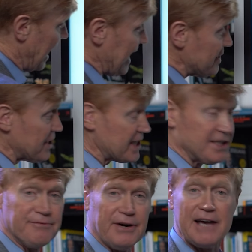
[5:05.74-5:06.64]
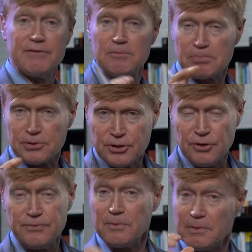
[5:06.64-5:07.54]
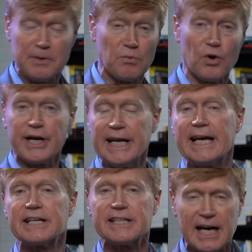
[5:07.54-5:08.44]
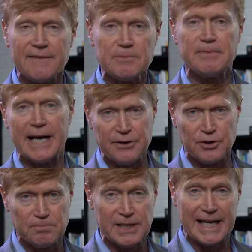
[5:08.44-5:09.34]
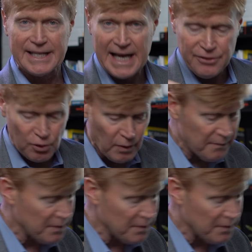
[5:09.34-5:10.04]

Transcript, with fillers: age 65 and prove that we've been working and covered by a group plan. The way